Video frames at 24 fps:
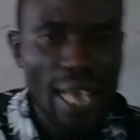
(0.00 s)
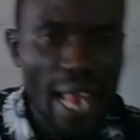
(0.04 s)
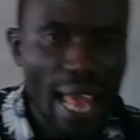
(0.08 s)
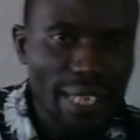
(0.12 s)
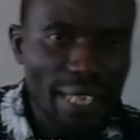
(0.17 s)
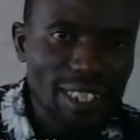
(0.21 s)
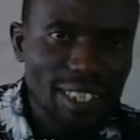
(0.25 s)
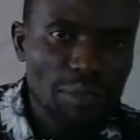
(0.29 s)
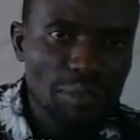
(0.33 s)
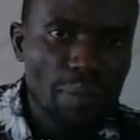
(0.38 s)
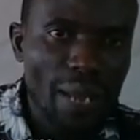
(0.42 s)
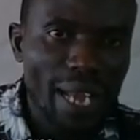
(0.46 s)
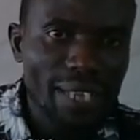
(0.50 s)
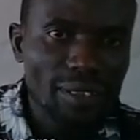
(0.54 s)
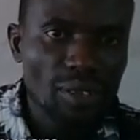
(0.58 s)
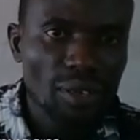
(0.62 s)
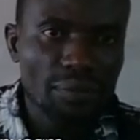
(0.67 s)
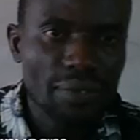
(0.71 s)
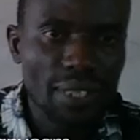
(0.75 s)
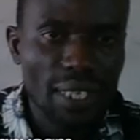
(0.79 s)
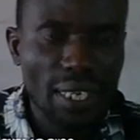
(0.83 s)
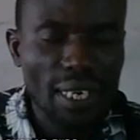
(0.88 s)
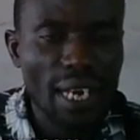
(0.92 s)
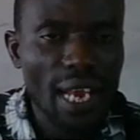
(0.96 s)
part of the
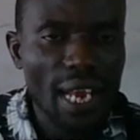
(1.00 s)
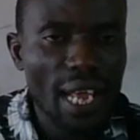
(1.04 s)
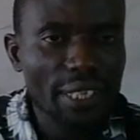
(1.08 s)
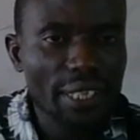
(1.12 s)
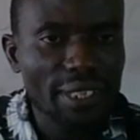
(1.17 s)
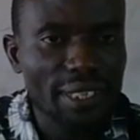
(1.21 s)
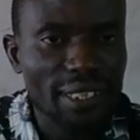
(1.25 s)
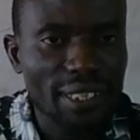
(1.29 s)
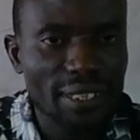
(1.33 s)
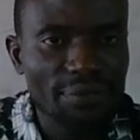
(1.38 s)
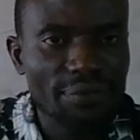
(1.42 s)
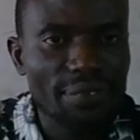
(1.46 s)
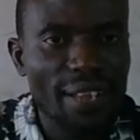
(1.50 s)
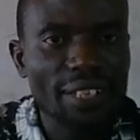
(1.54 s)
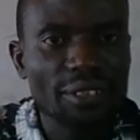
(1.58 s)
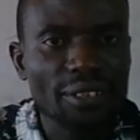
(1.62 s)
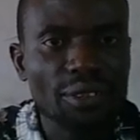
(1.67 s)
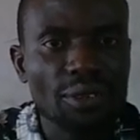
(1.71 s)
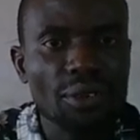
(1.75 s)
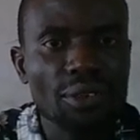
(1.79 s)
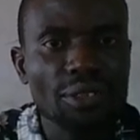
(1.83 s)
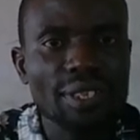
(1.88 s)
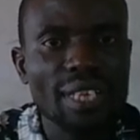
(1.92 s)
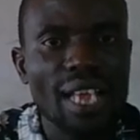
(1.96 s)
class is
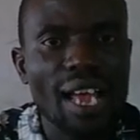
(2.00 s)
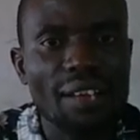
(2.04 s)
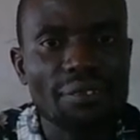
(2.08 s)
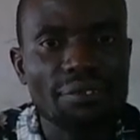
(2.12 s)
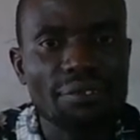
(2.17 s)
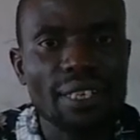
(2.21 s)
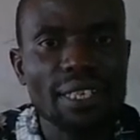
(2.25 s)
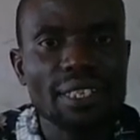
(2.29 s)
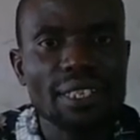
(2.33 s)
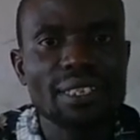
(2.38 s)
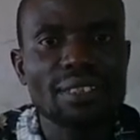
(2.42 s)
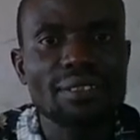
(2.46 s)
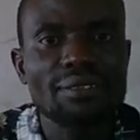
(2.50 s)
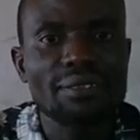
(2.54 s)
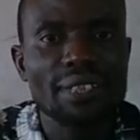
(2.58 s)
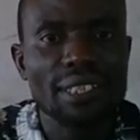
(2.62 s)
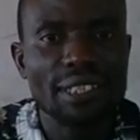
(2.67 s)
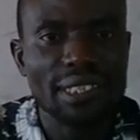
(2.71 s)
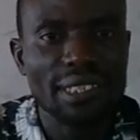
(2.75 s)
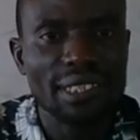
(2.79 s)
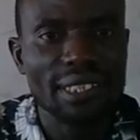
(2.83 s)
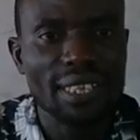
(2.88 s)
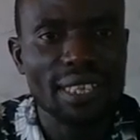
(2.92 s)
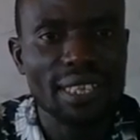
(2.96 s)
factors affecting
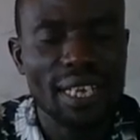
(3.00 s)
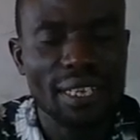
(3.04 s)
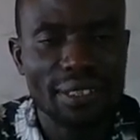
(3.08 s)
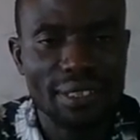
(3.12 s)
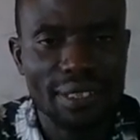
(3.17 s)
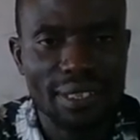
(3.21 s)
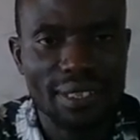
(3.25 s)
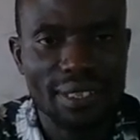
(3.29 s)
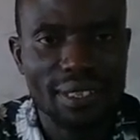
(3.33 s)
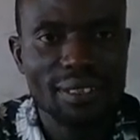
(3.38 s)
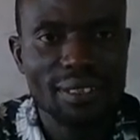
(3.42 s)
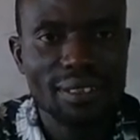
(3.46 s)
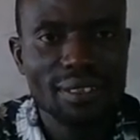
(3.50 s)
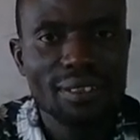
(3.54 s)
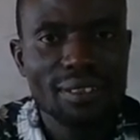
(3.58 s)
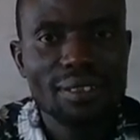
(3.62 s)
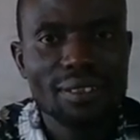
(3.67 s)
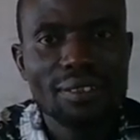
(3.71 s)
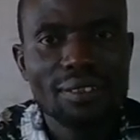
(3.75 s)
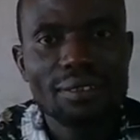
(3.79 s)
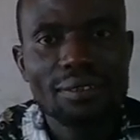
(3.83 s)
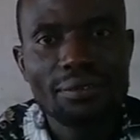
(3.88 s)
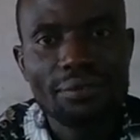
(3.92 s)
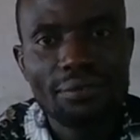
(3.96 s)
resistance.
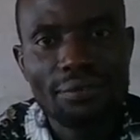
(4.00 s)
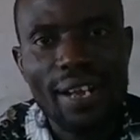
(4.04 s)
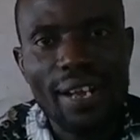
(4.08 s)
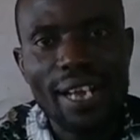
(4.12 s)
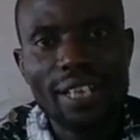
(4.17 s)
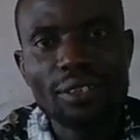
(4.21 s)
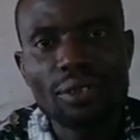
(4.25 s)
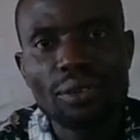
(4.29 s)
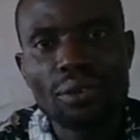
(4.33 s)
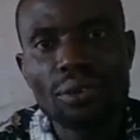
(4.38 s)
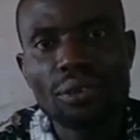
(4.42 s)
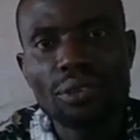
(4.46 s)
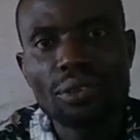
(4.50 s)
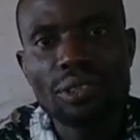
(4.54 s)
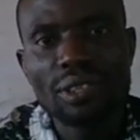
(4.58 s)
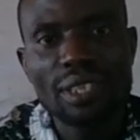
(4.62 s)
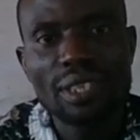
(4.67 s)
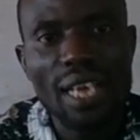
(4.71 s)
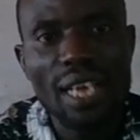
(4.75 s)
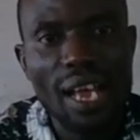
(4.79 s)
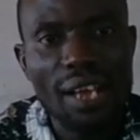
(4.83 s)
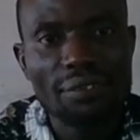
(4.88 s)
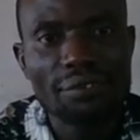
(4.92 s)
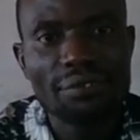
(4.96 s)
Factors
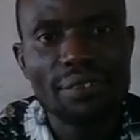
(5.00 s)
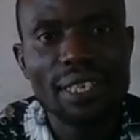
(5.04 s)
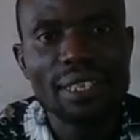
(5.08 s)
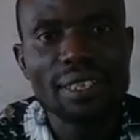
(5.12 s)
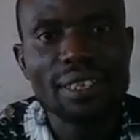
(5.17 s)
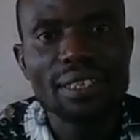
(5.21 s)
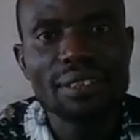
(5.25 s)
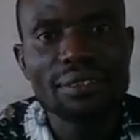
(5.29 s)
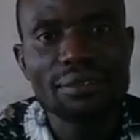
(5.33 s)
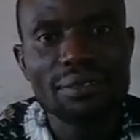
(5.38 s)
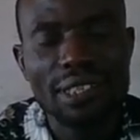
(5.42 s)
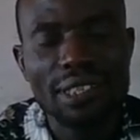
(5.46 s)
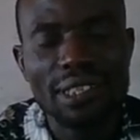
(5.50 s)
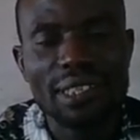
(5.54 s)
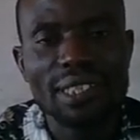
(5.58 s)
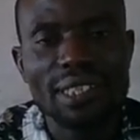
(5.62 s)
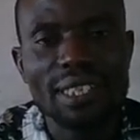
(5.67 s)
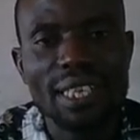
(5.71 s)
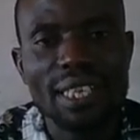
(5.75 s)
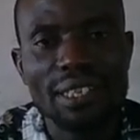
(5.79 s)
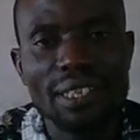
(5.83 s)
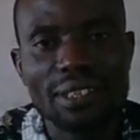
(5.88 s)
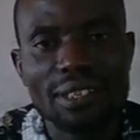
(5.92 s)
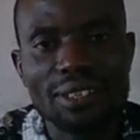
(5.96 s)
affecting
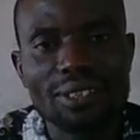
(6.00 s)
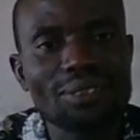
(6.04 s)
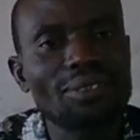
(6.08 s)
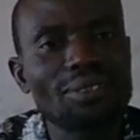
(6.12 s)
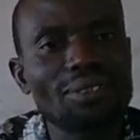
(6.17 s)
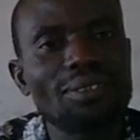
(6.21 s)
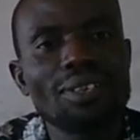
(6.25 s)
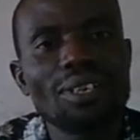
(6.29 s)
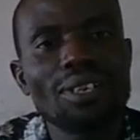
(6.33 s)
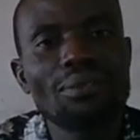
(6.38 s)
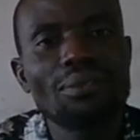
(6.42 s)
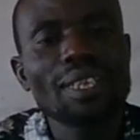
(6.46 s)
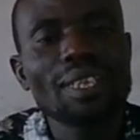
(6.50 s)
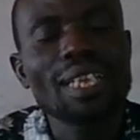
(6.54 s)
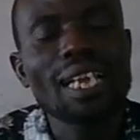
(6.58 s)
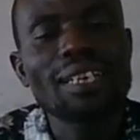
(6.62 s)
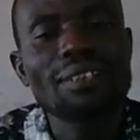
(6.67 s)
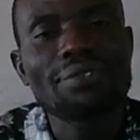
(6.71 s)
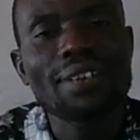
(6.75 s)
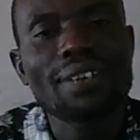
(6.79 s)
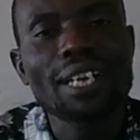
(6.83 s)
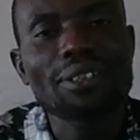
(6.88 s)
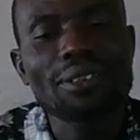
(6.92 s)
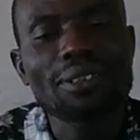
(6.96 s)
resistance. So what are the
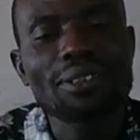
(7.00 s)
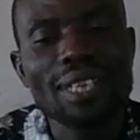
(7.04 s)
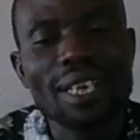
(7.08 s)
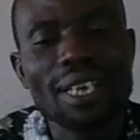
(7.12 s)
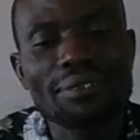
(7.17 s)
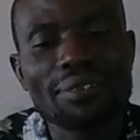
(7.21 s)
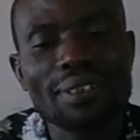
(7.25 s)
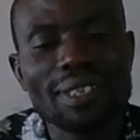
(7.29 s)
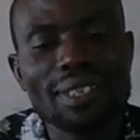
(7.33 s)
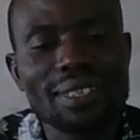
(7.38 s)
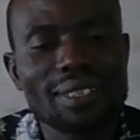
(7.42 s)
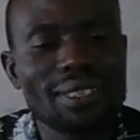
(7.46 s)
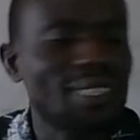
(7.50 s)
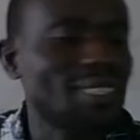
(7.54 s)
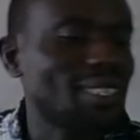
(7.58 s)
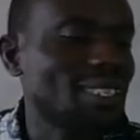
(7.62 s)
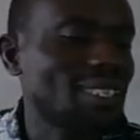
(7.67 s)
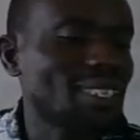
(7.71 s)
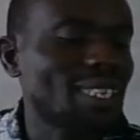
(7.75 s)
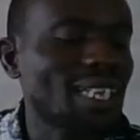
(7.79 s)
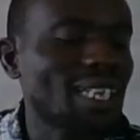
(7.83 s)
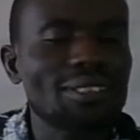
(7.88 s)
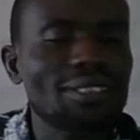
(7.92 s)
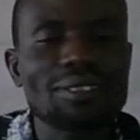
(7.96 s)
factors affecting
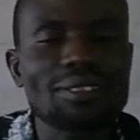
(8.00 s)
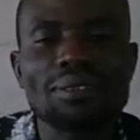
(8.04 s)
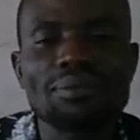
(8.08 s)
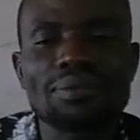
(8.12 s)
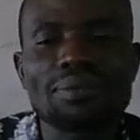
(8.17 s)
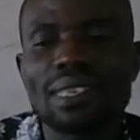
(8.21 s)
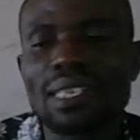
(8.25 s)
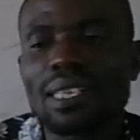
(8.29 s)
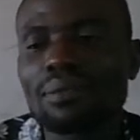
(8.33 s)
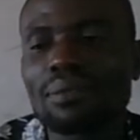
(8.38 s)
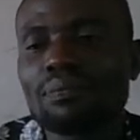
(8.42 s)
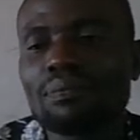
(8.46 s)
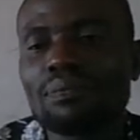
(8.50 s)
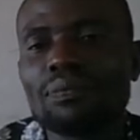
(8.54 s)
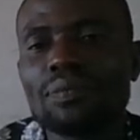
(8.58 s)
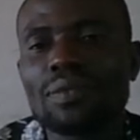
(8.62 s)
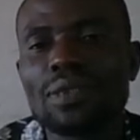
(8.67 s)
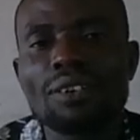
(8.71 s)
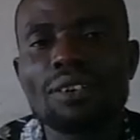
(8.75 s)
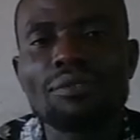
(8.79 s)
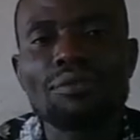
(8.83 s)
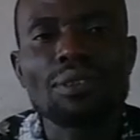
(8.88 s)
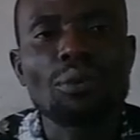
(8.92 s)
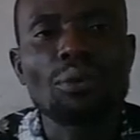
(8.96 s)
resistance of a
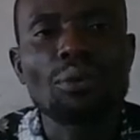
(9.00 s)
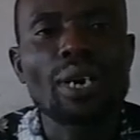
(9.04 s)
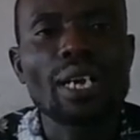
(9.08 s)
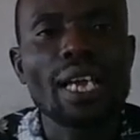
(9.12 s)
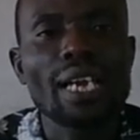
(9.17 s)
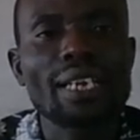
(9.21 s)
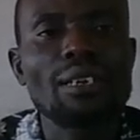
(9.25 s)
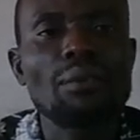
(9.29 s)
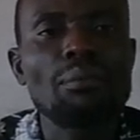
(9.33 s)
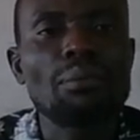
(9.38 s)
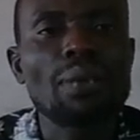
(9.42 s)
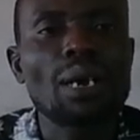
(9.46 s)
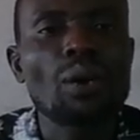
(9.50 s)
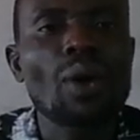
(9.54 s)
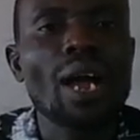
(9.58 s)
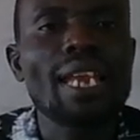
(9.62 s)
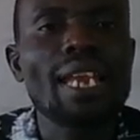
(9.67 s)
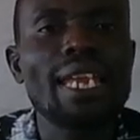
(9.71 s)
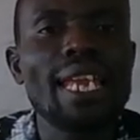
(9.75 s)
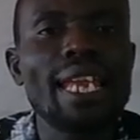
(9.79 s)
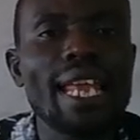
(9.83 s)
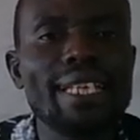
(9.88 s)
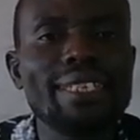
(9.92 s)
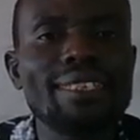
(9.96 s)
wire? Number one,
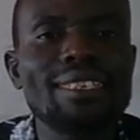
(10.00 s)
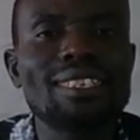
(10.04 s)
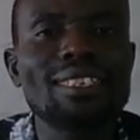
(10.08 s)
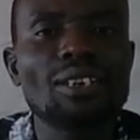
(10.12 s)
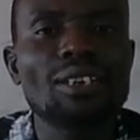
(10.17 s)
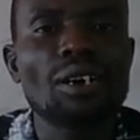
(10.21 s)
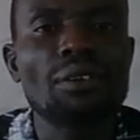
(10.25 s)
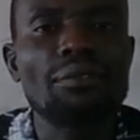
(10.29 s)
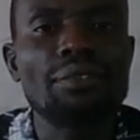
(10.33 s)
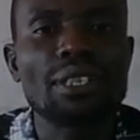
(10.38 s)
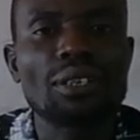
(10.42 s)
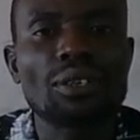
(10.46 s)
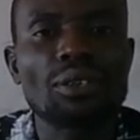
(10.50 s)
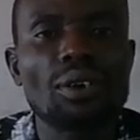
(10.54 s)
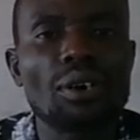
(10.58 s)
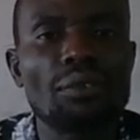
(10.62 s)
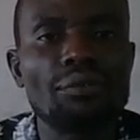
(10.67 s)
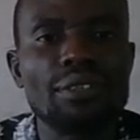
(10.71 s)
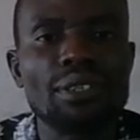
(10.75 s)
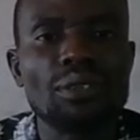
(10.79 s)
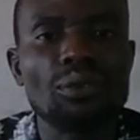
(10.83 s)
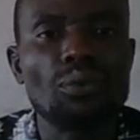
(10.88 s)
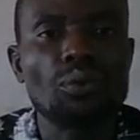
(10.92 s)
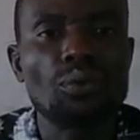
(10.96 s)
length of
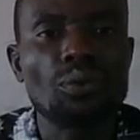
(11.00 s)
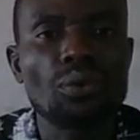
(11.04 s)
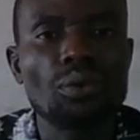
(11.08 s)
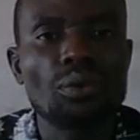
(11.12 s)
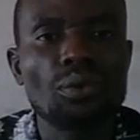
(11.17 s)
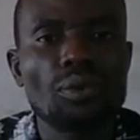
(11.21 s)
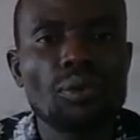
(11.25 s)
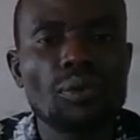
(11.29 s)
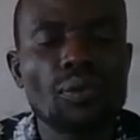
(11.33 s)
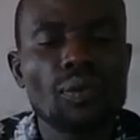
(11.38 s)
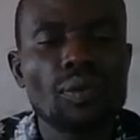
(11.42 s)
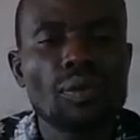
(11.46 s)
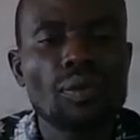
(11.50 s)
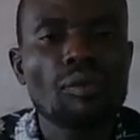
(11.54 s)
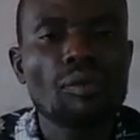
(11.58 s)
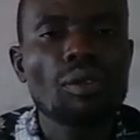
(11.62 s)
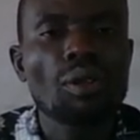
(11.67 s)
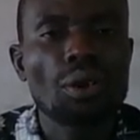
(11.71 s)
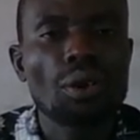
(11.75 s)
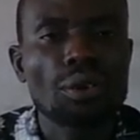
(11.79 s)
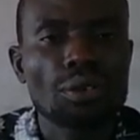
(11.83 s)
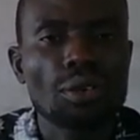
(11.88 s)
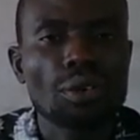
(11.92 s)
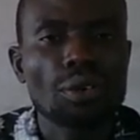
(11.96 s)
the
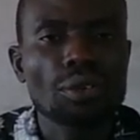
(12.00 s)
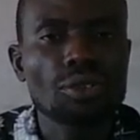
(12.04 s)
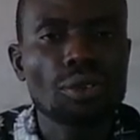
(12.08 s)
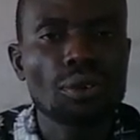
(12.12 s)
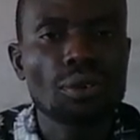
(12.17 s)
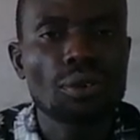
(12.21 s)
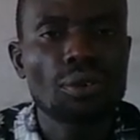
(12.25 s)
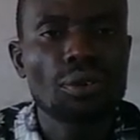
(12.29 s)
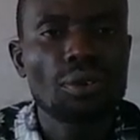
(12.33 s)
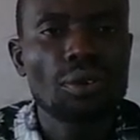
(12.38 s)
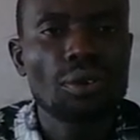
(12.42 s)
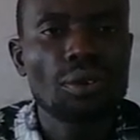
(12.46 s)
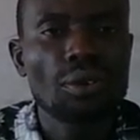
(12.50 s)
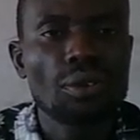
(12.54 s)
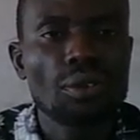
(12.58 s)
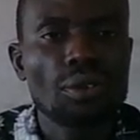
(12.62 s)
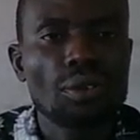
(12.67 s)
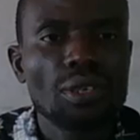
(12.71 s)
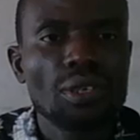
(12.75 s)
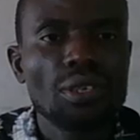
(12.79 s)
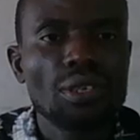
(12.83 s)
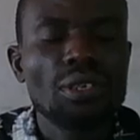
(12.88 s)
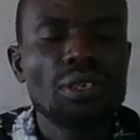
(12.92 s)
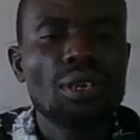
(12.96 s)
conductor.
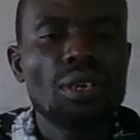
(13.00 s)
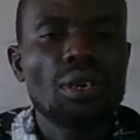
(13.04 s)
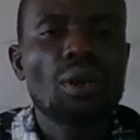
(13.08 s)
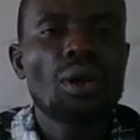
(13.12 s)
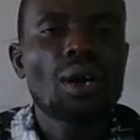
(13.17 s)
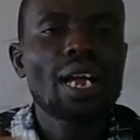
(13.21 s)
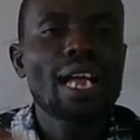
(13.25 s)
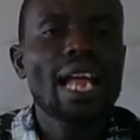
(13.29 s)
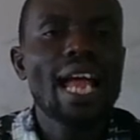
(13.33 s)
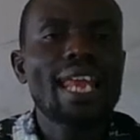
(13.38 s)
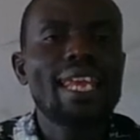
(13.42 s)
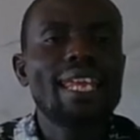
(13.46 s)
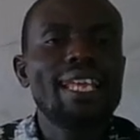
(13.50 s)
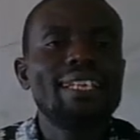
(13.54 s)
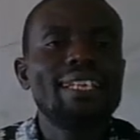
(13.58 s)
Longer length